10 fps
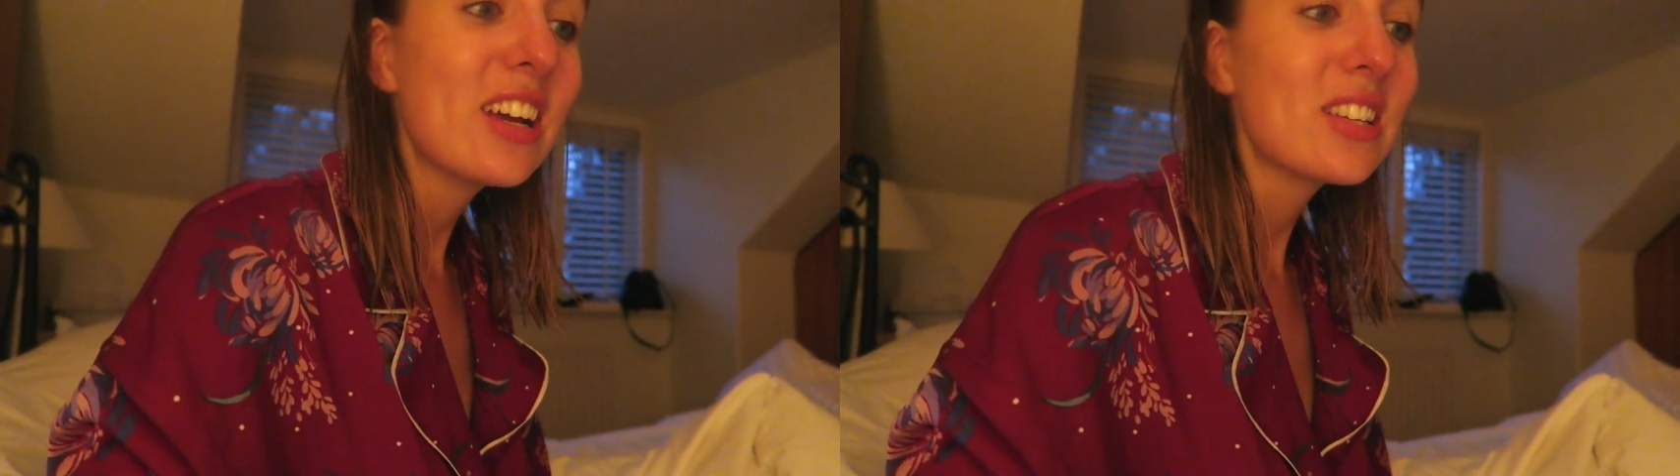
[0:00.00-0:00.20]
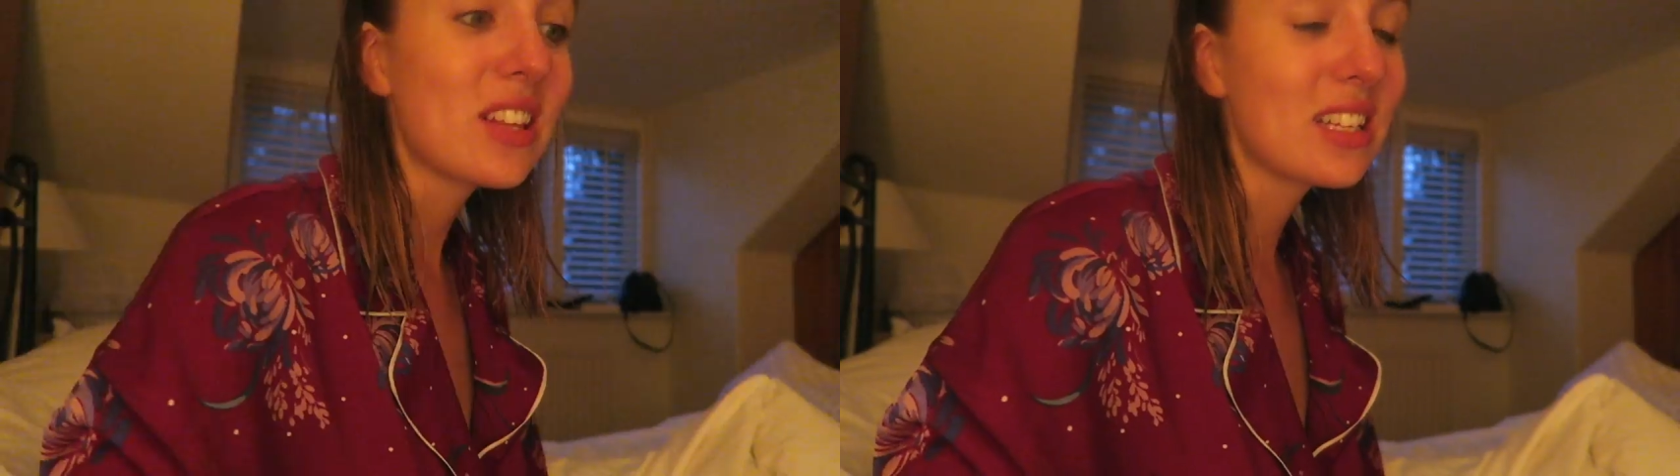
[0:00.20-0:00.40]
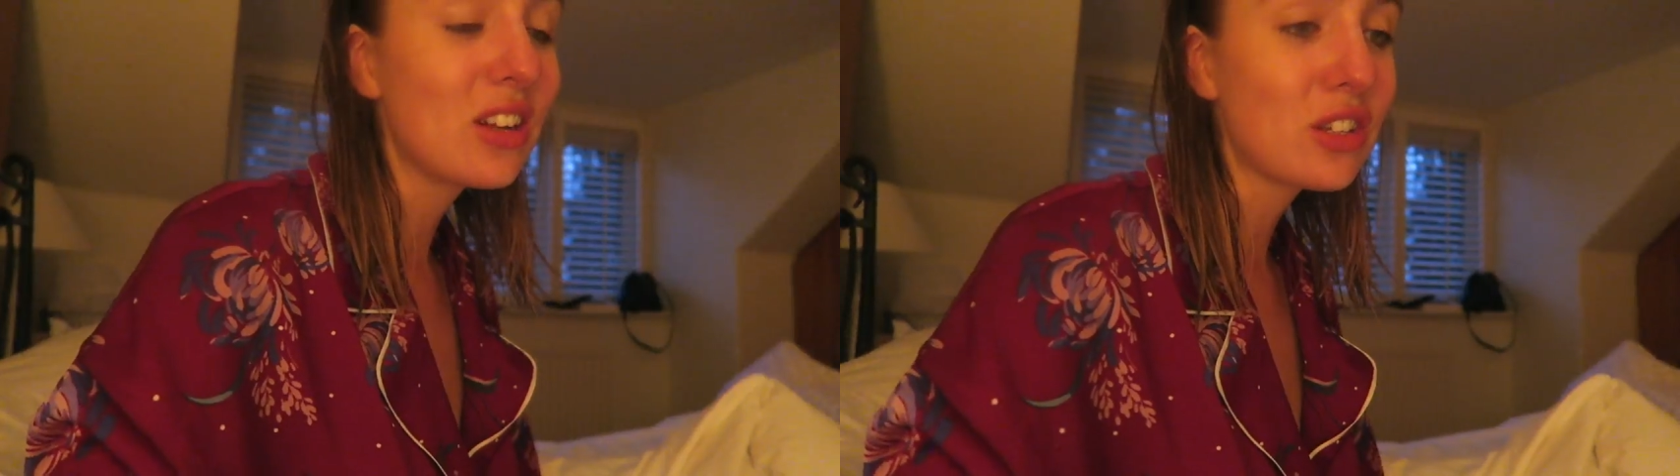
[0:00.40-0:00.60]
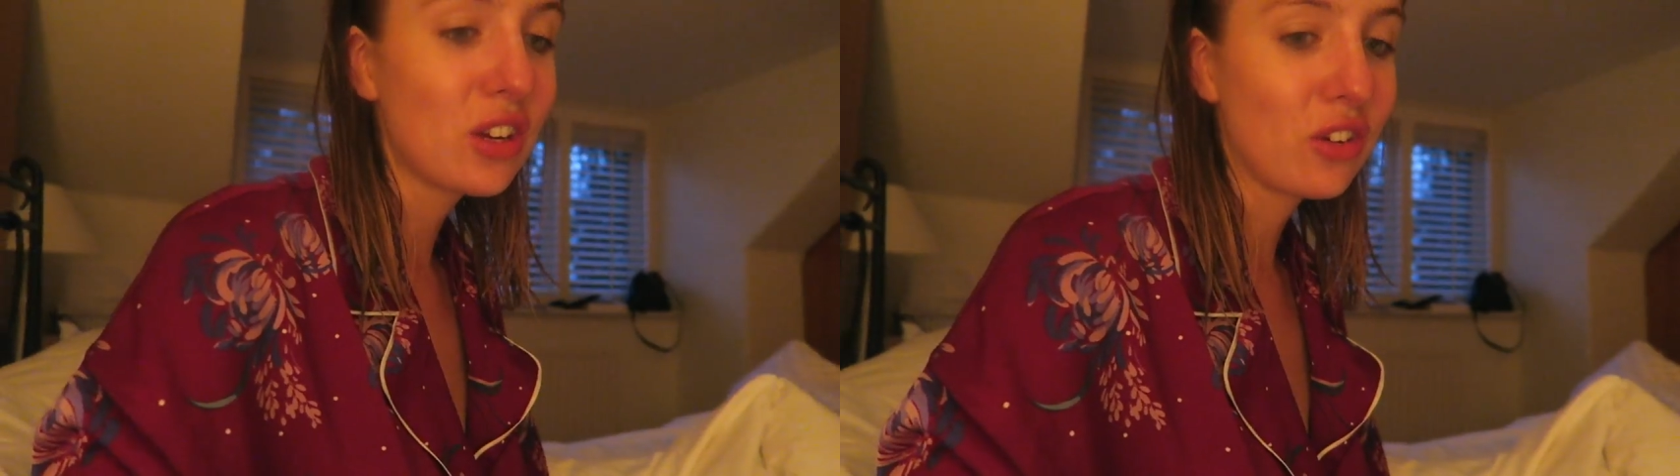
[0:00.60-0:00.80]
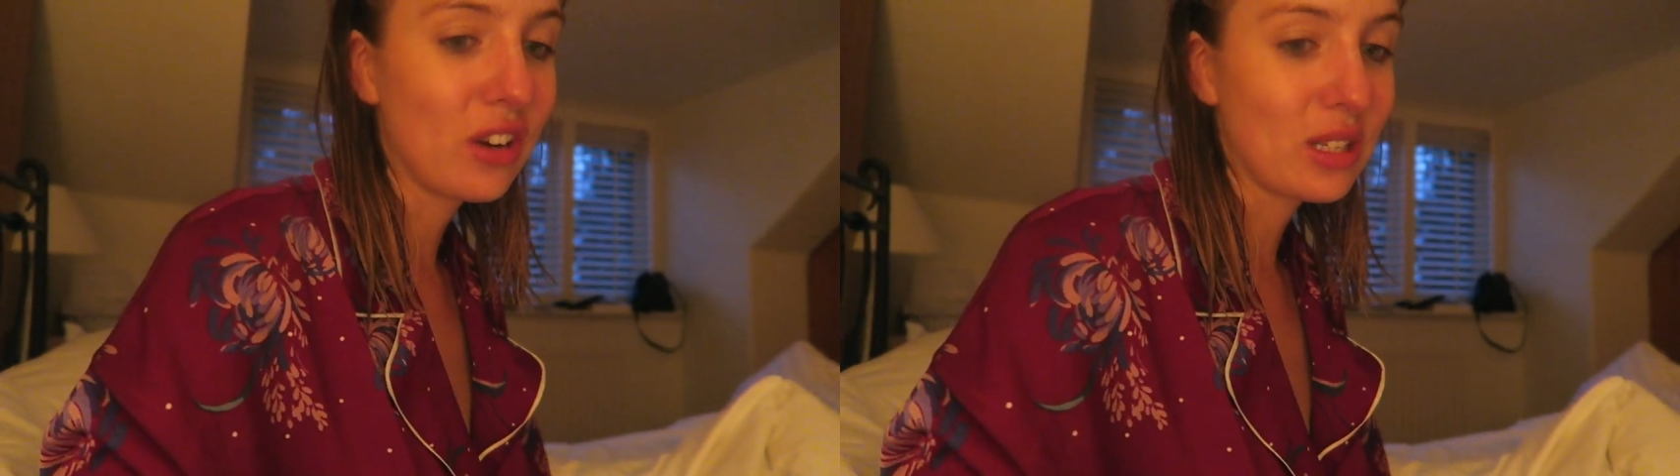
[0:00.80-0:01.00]
so there's lots
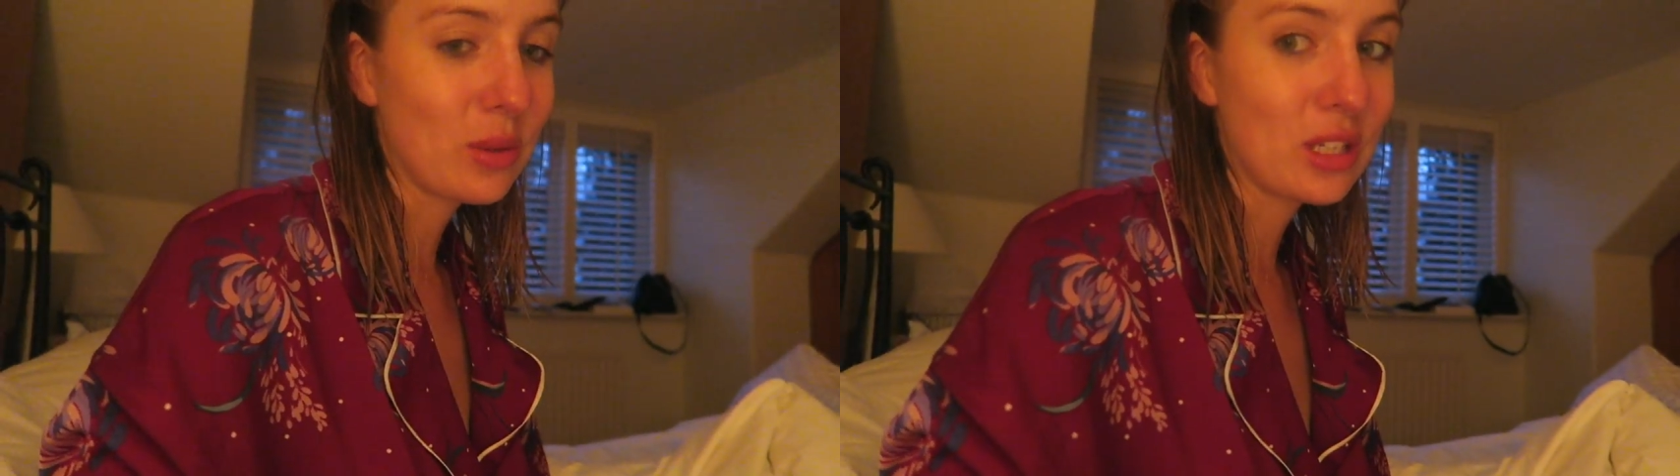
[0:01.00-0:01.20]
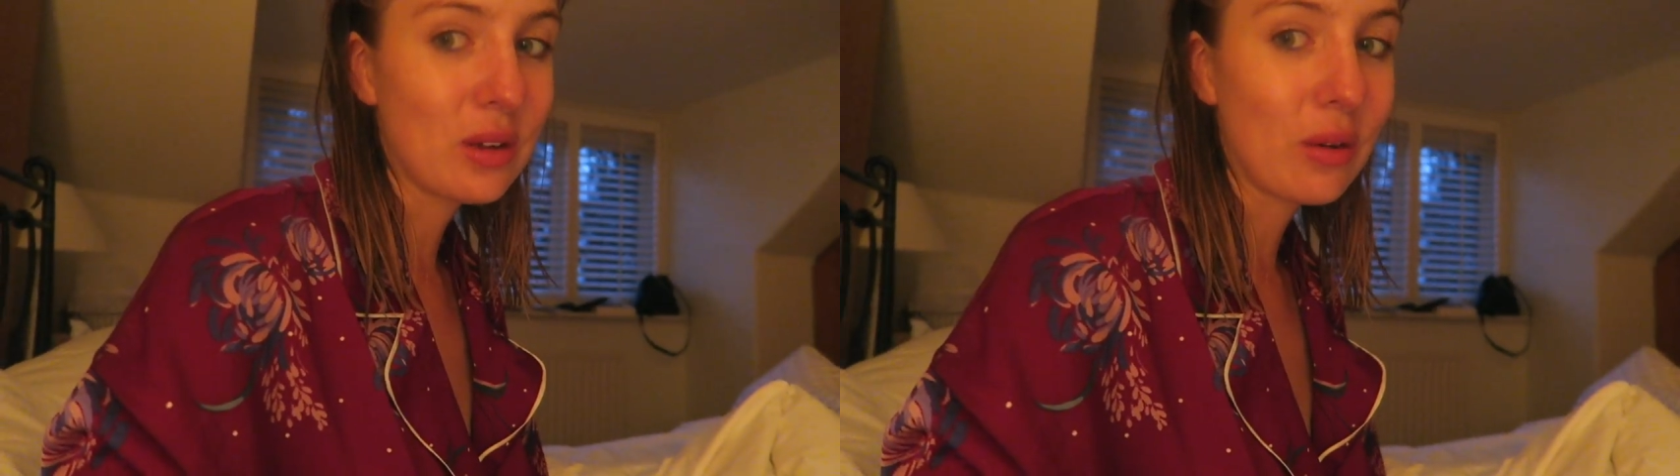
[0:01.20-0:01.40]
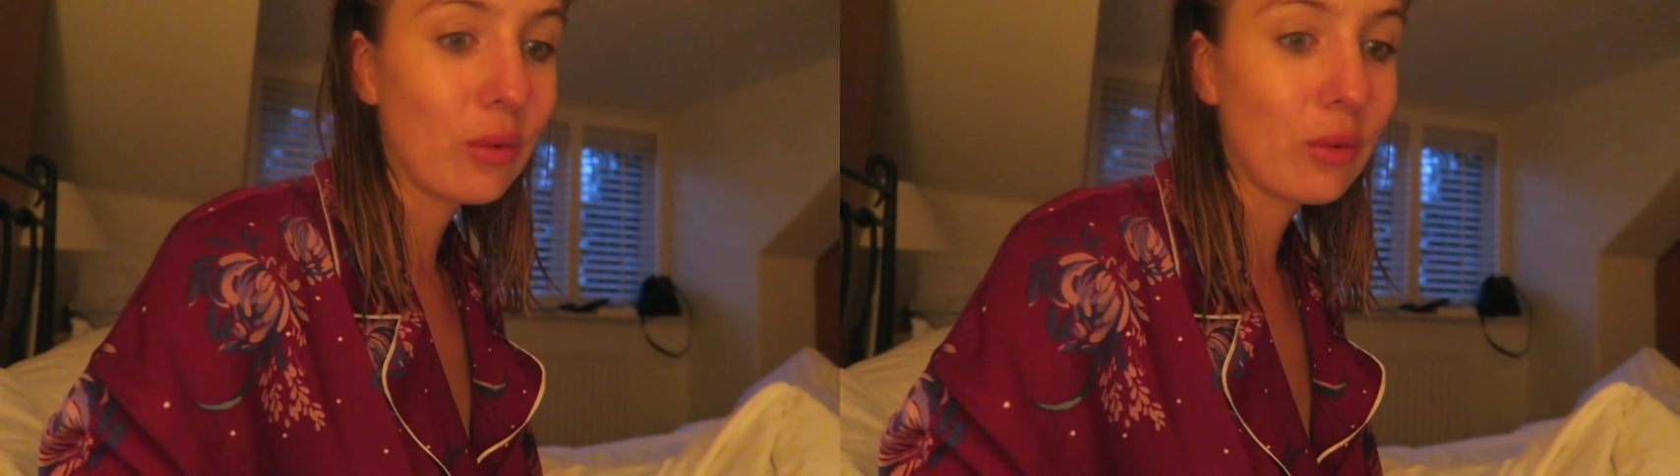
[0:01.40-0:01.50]
going on next week so I